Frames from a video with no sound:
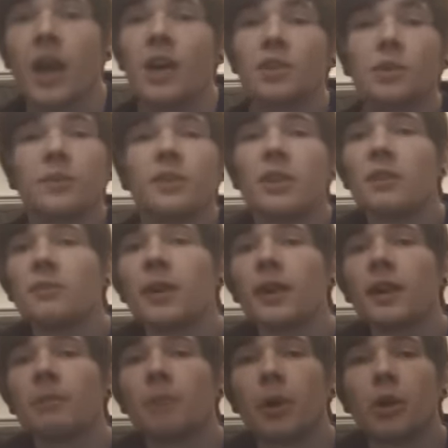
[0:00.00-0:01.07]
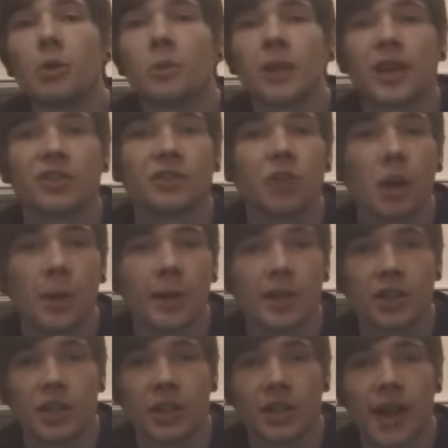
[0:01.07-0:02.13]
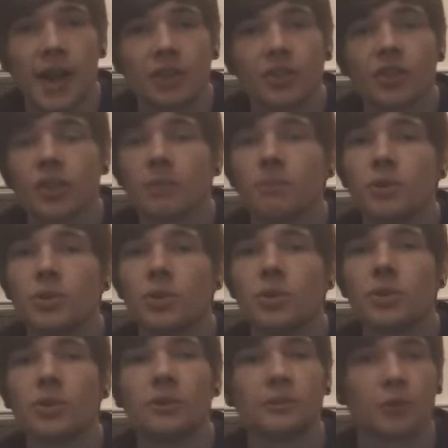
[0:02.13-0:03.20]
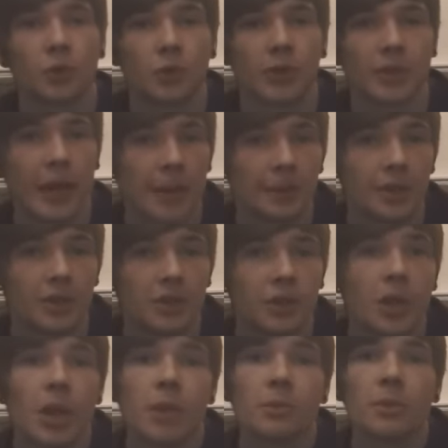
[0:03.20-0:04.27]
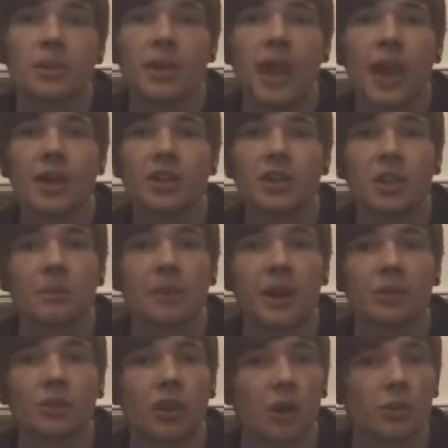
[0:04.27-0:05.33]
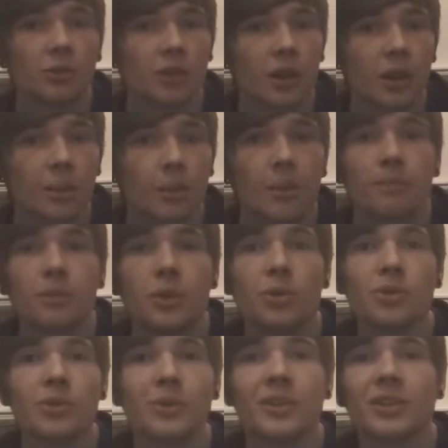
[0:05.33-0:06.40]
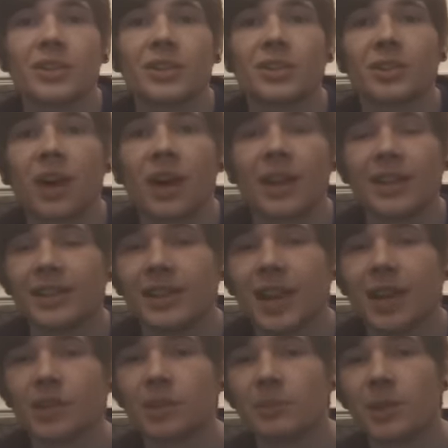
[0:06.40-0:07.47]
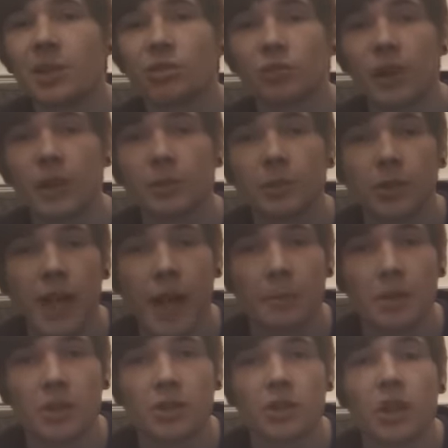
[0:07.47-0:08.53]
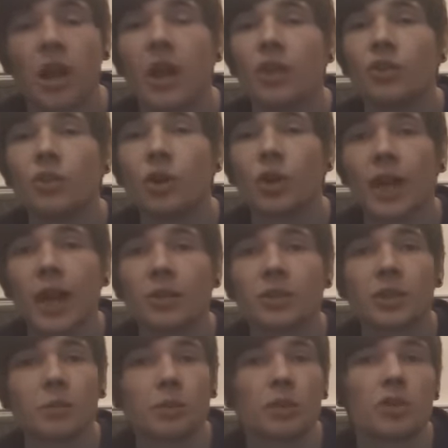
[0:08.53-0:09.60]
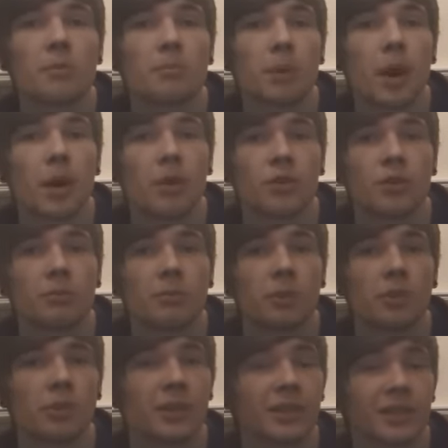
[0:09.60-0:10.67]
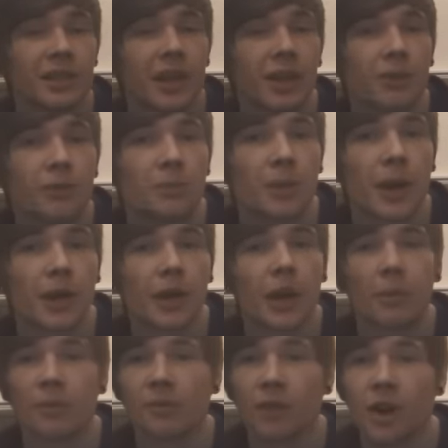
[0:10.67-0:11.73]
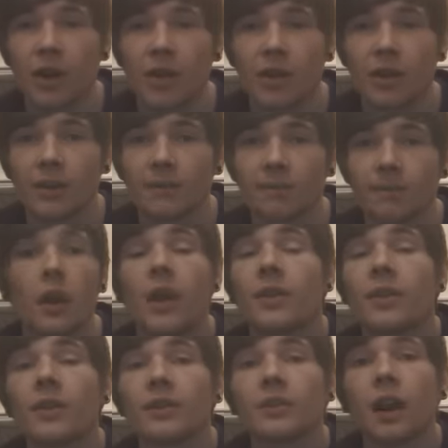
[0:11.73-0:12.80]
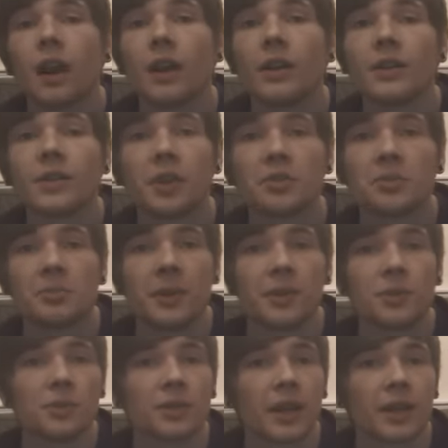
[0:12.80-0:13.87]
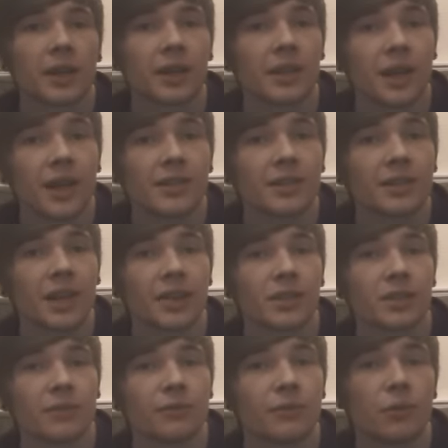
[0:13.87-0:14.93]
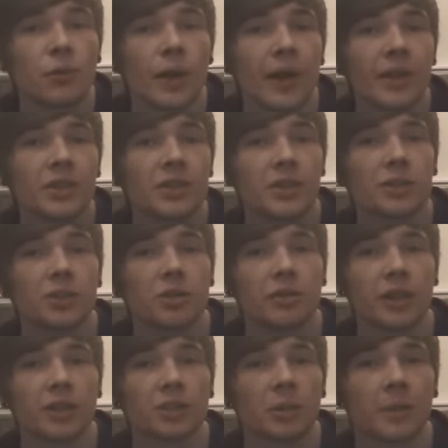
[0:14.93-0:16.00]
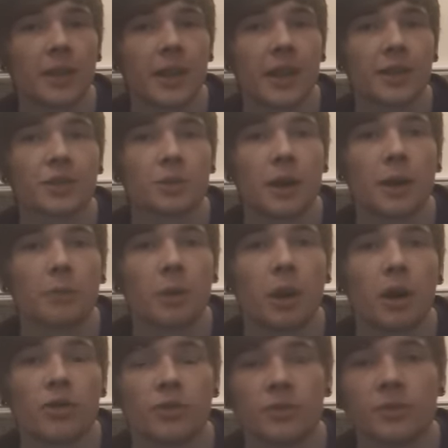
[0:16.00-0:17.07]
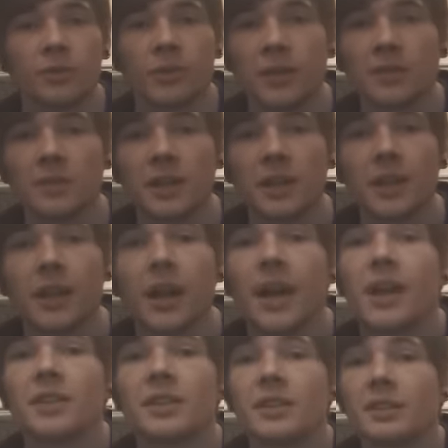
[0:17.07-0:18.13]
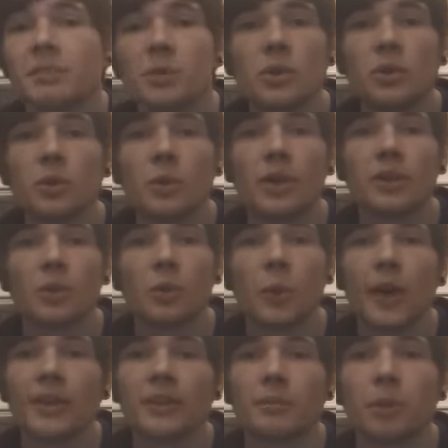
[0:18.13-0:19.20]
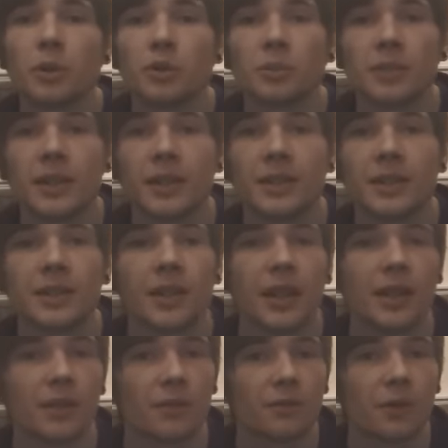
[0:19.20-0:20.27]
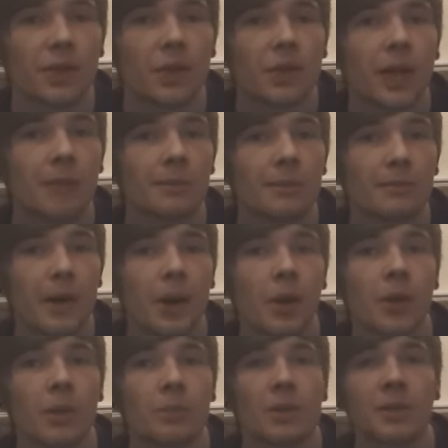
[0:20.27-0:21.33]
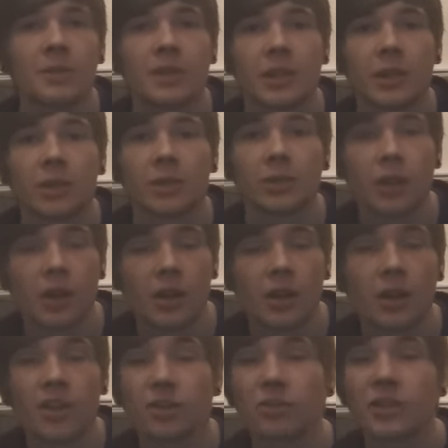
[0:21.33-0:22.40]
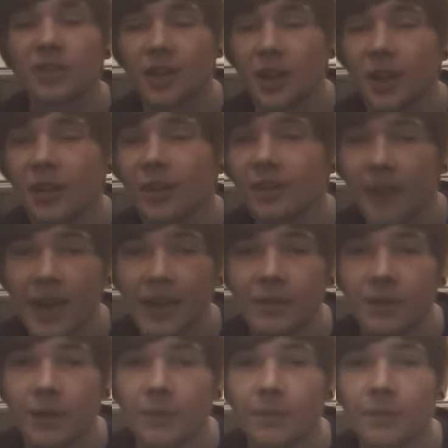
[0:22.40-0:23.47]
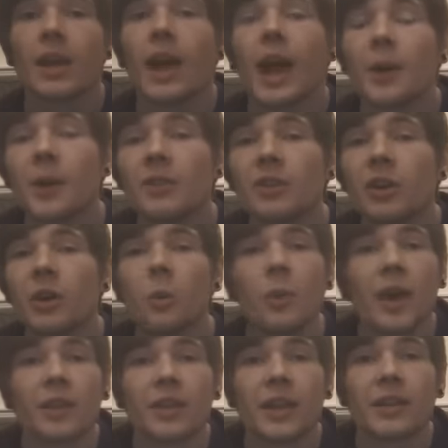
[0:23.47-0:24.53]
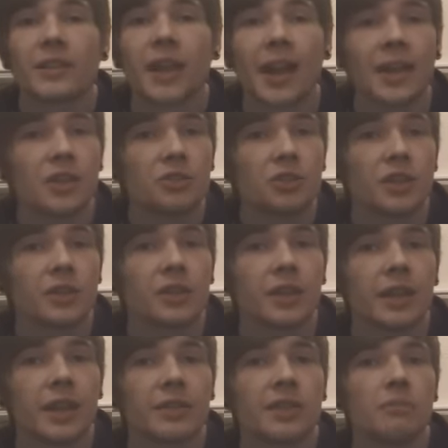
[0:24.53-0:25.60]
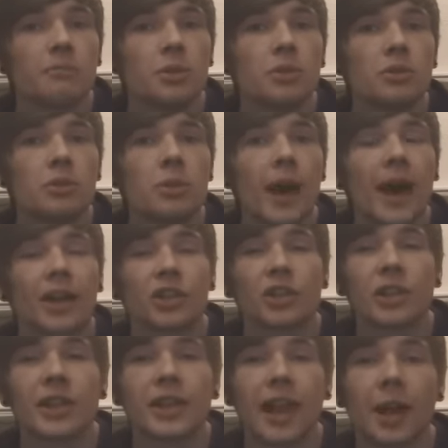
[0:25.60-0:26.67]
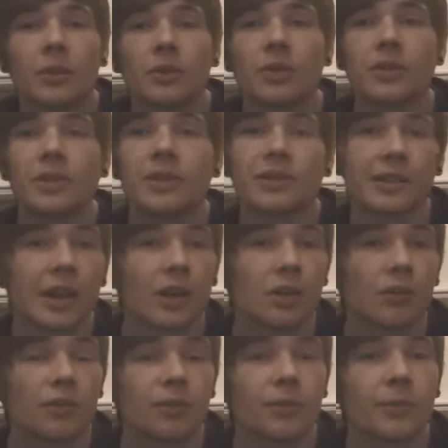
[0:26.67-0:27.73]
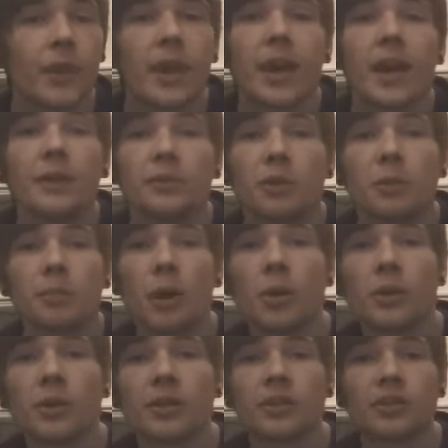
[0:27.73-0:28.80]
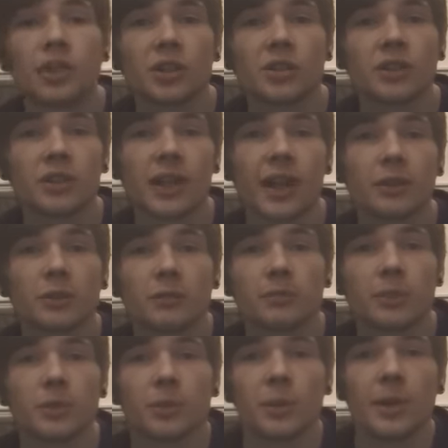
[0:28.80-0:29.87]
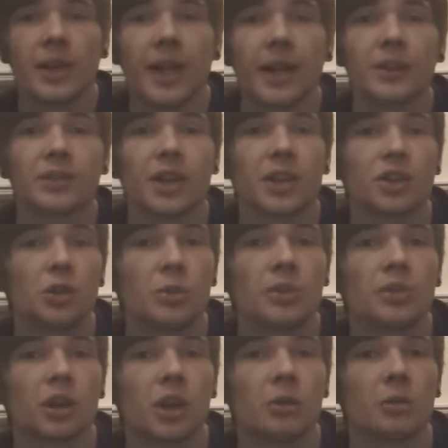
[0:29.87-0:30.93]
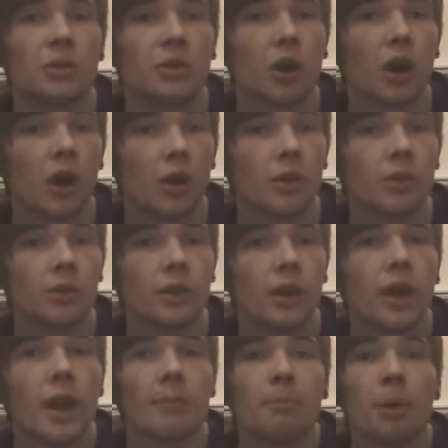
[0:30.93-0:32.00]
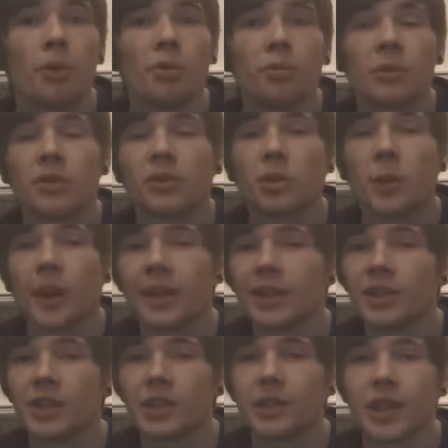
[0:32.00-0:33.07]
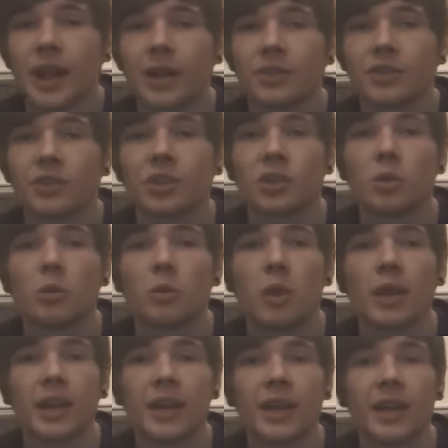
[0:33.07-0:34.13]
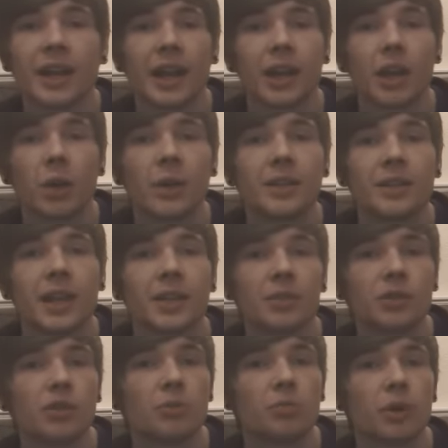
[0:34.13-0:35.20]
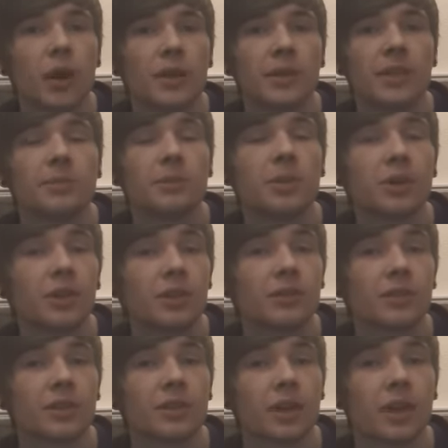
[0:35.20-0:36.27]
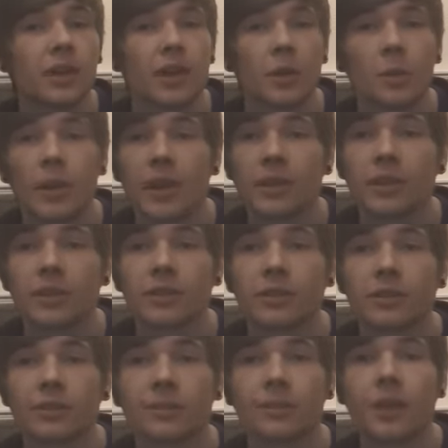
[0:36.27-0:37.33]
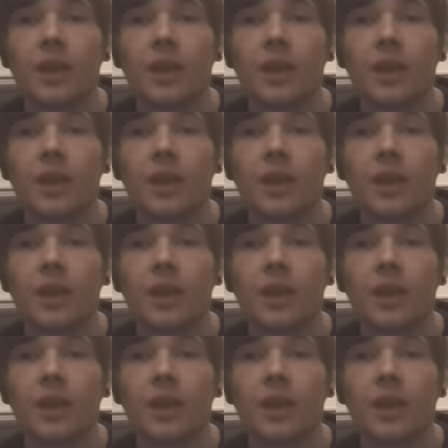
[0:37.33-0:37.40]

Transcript: So if the defending Pokemon has no energy attached, Mewtwo does 40 damage, but as the energy amount goes up, Mewtwo is going to start hitting out some incredible damage, not counting what you can pile onto Mewtwo itself to power it up further. This card is going to make you second guess attaching 4 energy to your Reshiram EX to output 150, since Mewtwo is always a possibility to hit the field and be powered up in a single turn to return the favour. However, where things get interesting is that Mewtwo actually counters itself. If your opponent has just attacked with Mewtwo EX and you return with your own, both with 2 energy attached, you'll one-hit KO and take 2 prizes because of the psychic weakness.